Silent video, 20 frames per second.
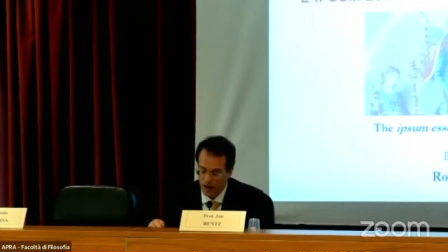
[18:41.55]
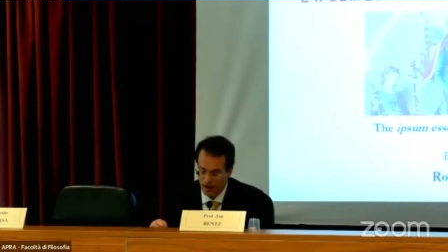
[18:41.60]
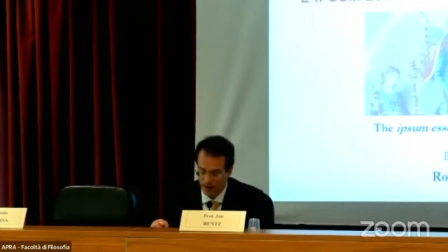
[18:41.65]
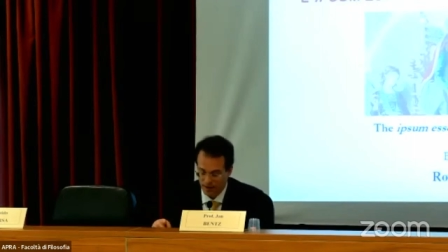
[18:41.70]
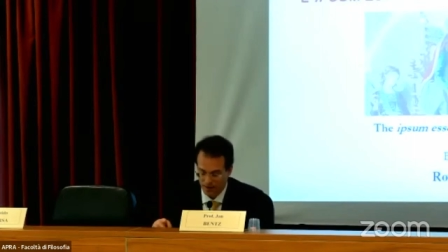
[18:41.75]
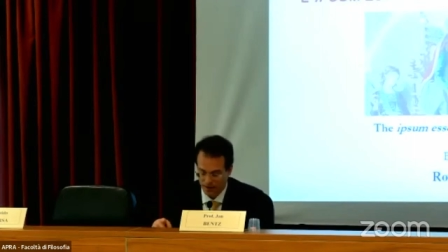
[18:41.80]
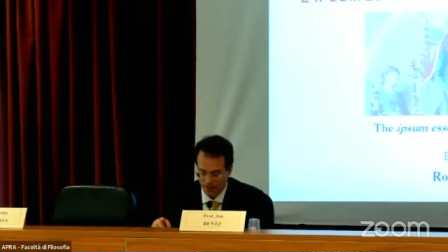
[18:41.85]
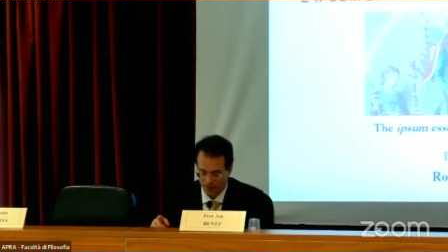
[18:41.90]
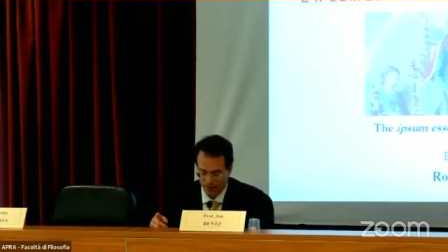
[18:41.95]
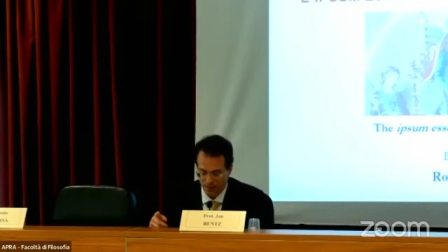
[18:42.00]

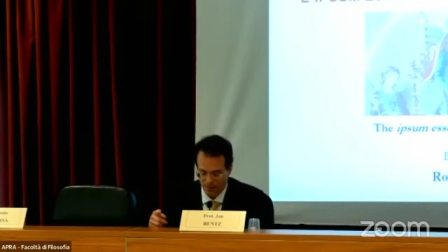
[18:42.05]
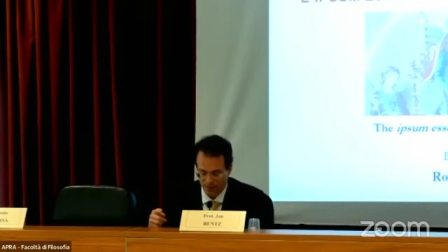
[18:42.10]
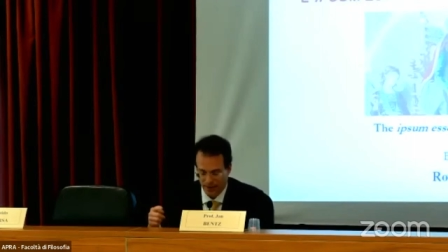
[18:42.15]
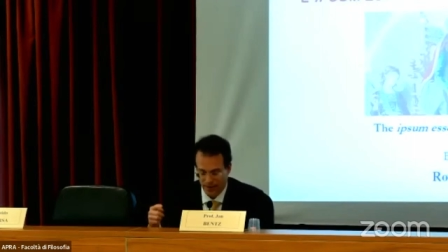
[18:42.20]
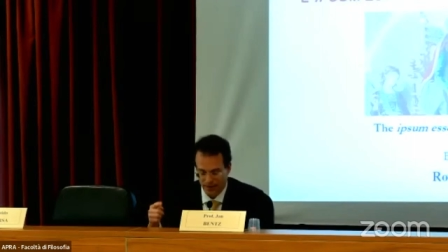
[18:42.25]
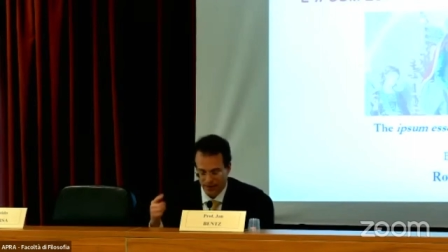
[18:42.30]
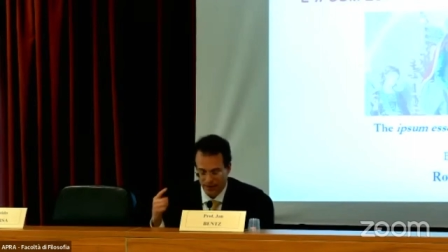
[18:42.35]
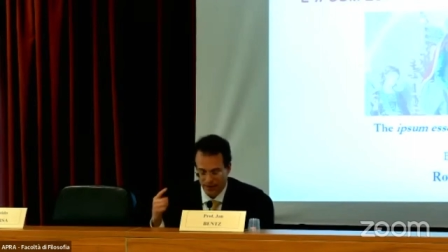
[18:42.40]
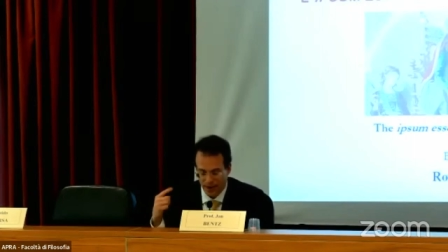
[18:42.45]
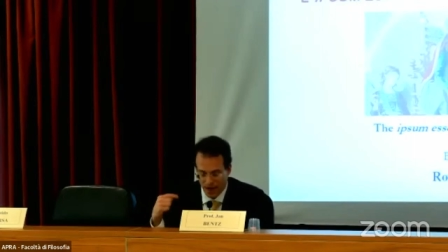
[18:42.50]
possible
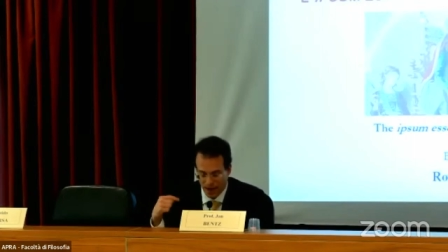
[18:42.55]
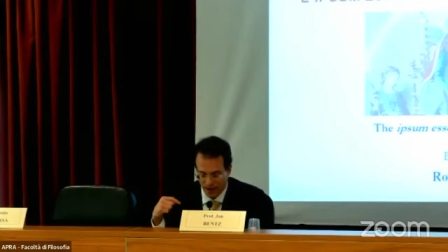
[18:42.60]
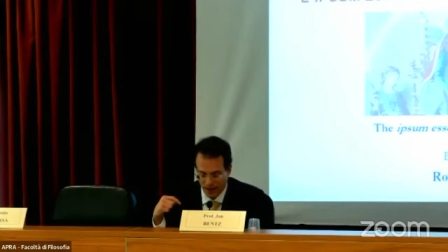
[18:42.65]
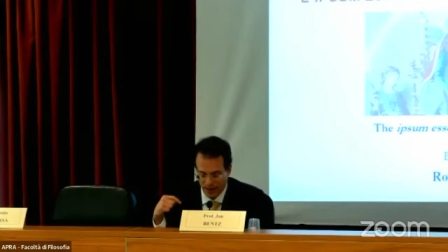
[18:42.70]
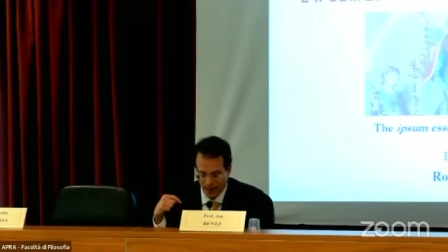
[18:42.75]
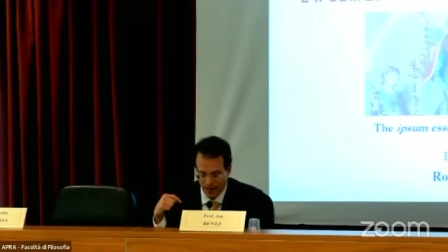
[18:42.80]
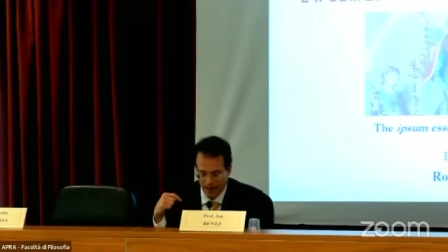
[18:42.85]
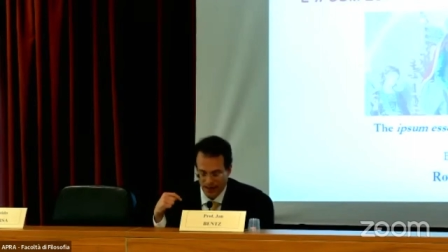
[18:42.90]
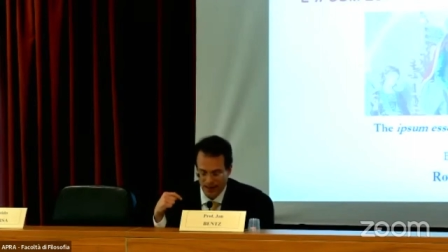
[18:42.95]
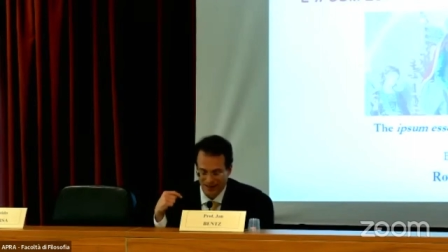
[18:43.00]
by the
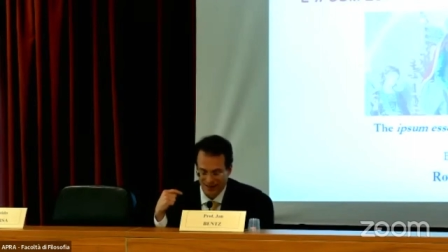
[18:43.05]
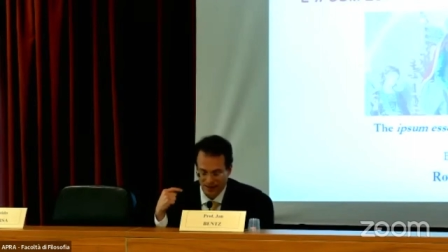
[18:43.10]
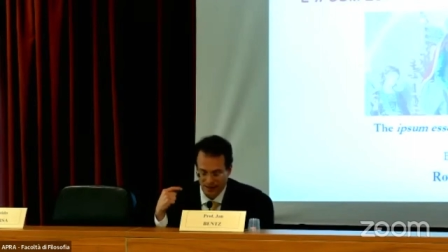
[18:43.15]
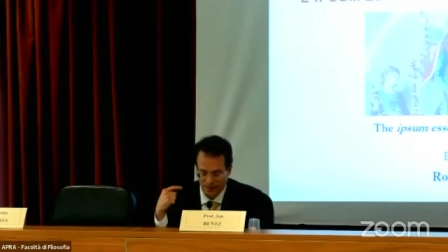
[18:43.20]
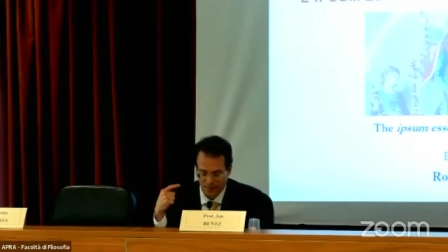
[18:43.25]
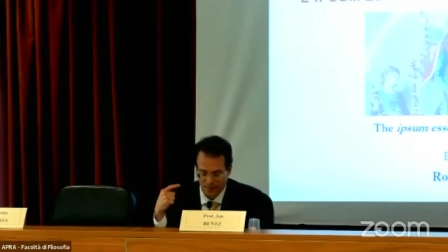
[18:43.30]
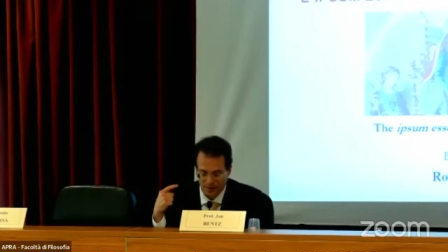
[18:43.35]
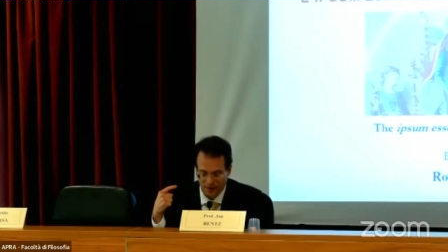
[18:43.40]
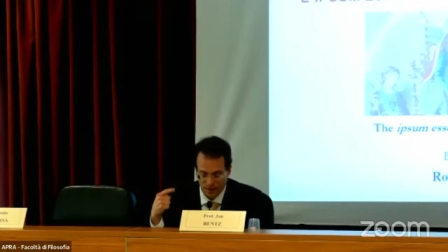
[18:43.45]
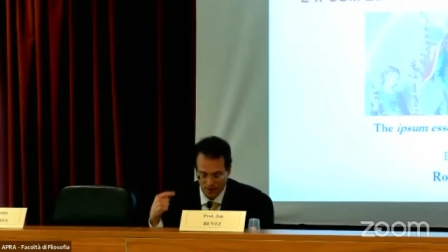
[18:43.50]
godlike
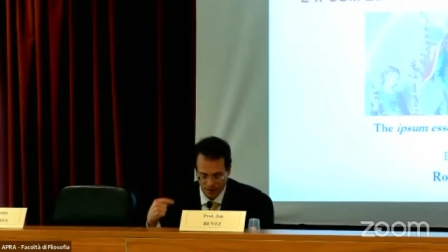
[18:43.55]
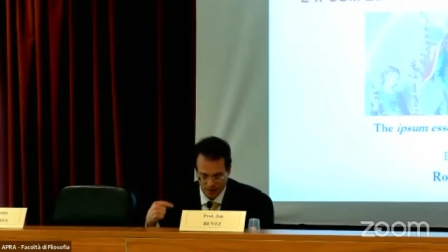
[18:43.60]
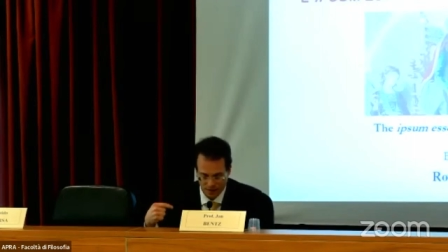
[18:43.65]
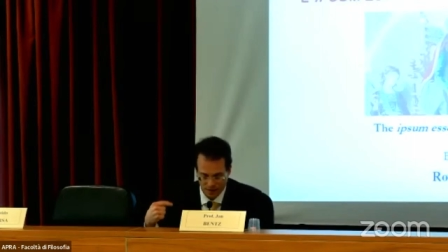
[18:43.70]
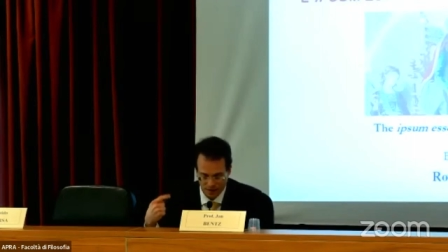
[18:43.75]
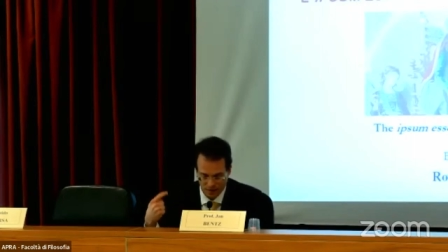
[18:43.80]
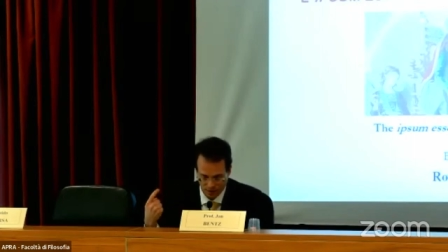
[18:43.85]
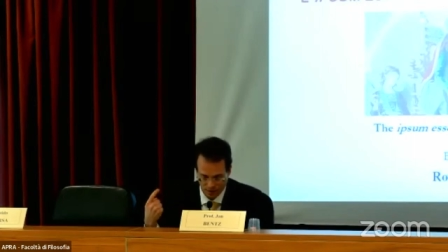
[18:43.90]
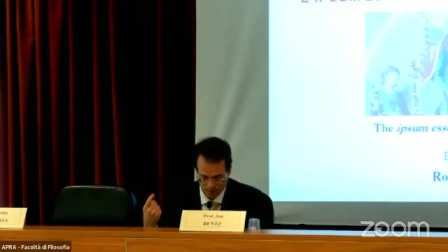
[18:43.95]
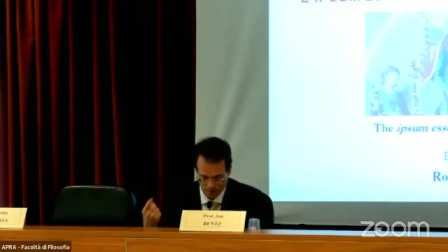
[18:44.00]

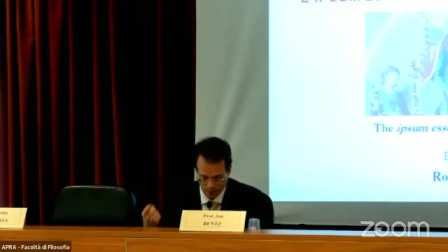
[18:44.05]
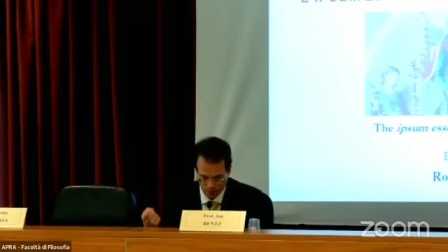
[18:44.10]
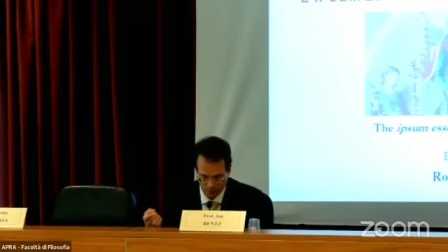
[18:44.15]
subsistence